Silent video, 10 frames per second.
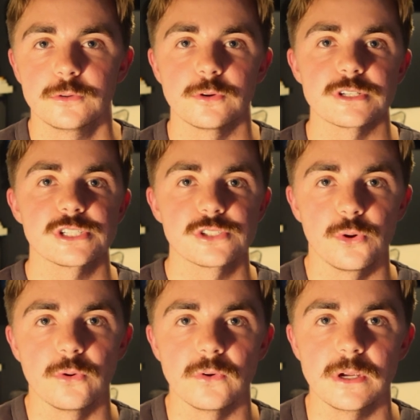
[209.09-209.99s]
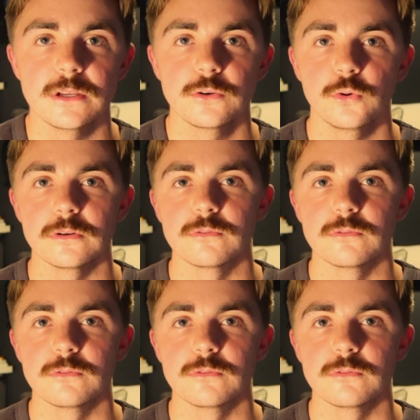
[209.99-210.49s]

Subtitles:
or a story, or a